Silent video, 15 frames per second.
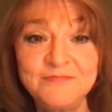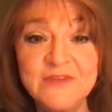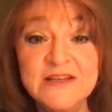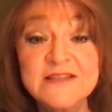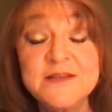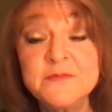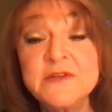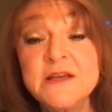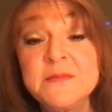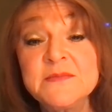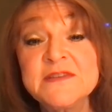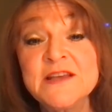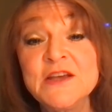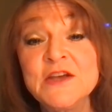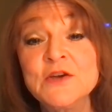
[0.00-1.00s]
Sometimes
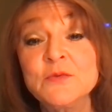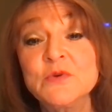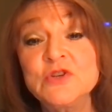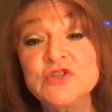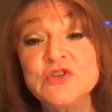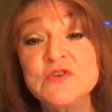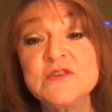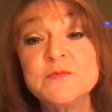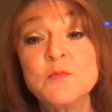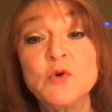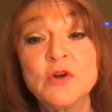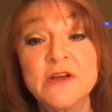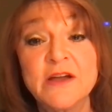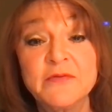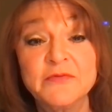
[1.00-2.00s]
we choose more
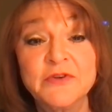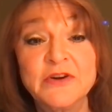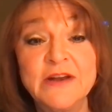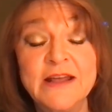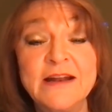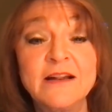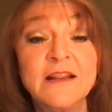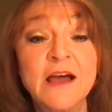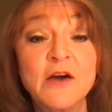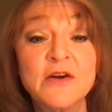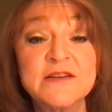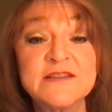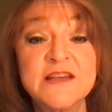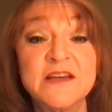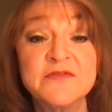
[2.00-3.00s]
comfort and allow
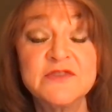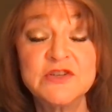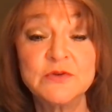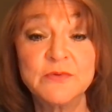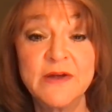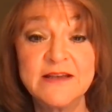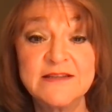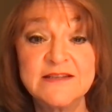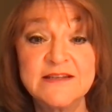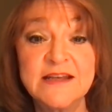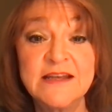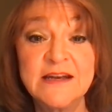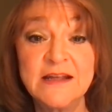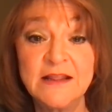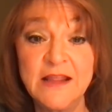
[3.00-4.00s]
ourselves to rest
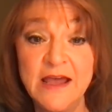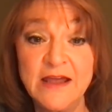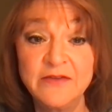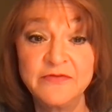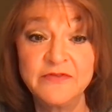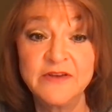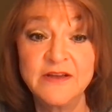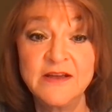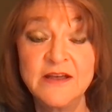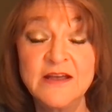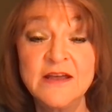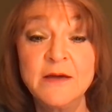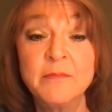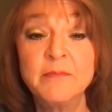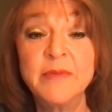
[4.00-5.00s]
in a life,
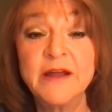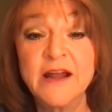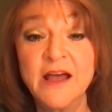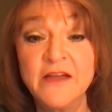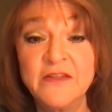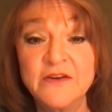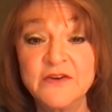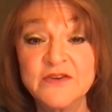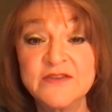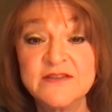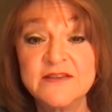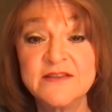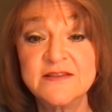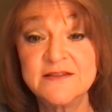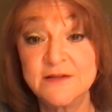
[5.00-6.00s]
but others,
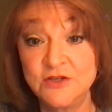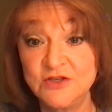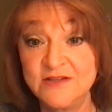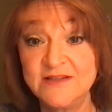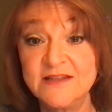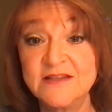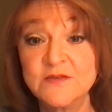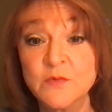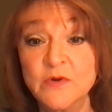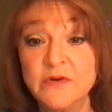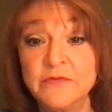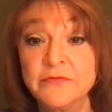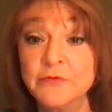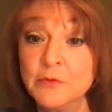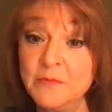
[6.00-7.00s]
such as this one
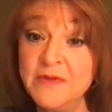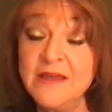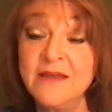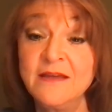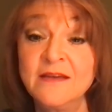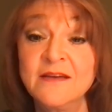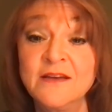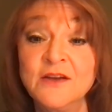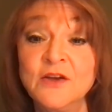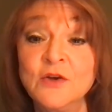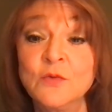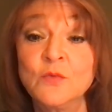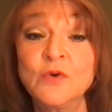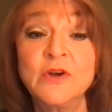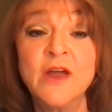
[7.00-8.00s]
for me,
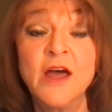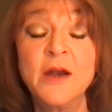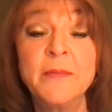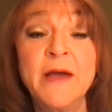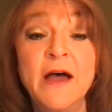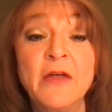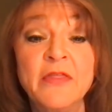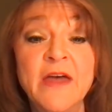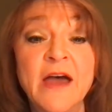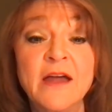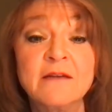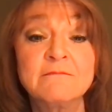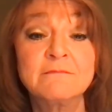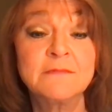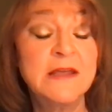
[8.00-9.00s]
were not about that
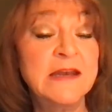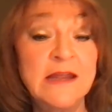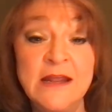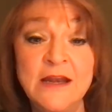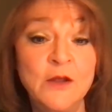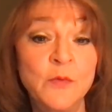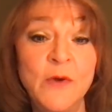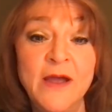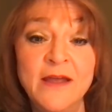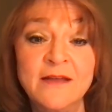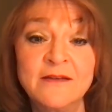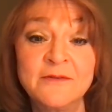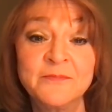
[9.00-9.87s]
in any way.